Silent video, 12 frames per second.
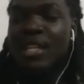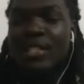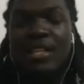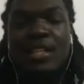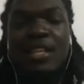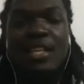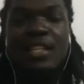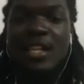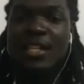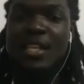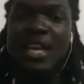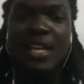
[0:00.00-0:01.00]
a thing
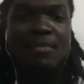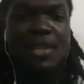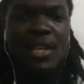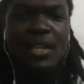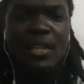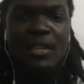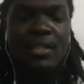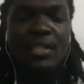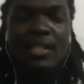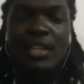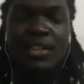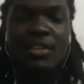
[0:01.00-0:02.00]
that can be,
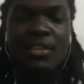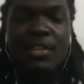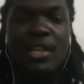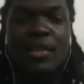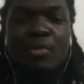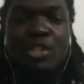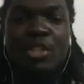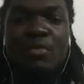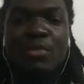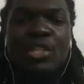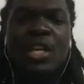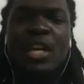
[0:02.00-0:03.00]
pretty
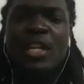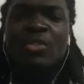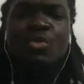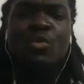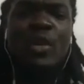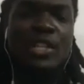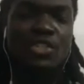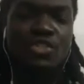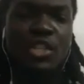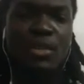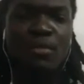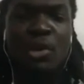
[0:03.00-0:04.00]
much a two-way
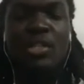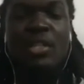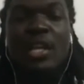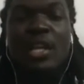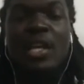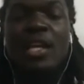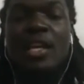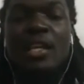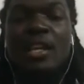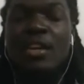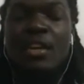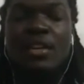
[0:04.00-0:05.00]
street. But,
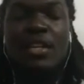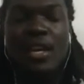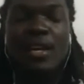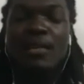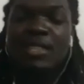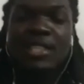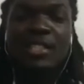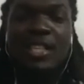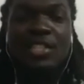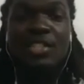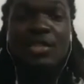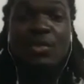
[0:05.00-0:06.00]
this is a
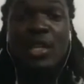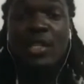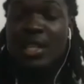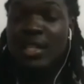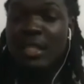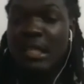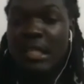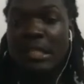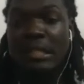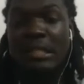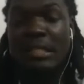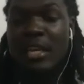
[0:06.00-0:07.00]
situation,
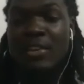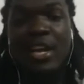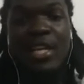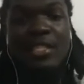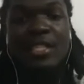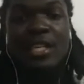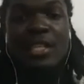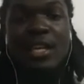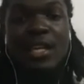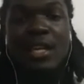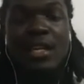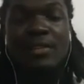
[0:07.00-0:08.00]
it arises at
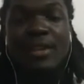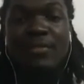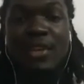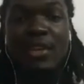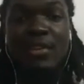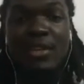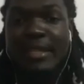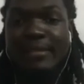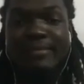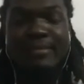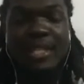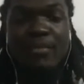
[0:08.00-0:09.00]
a very
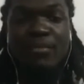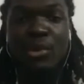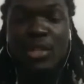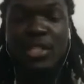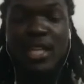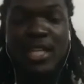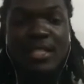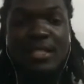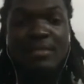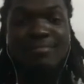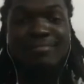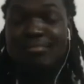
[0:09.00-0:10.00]
important
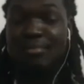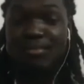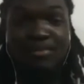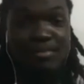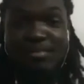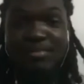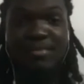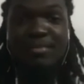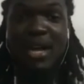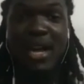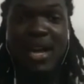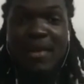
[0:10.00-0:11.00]

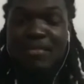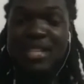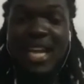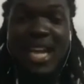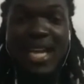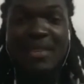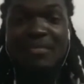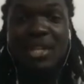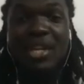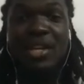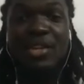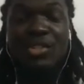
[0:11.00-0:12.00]
time.
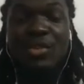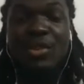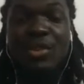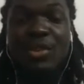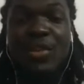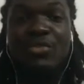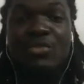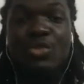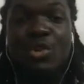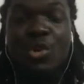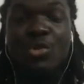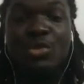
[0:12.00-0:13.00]
So we have to
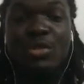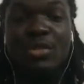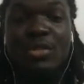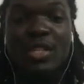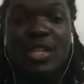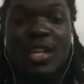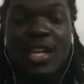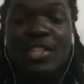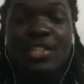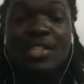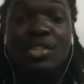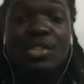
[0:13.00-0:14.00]
know how to handle
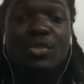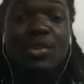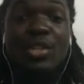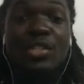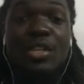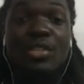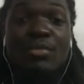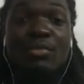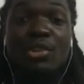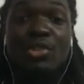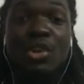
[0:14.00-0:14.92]
these situations. But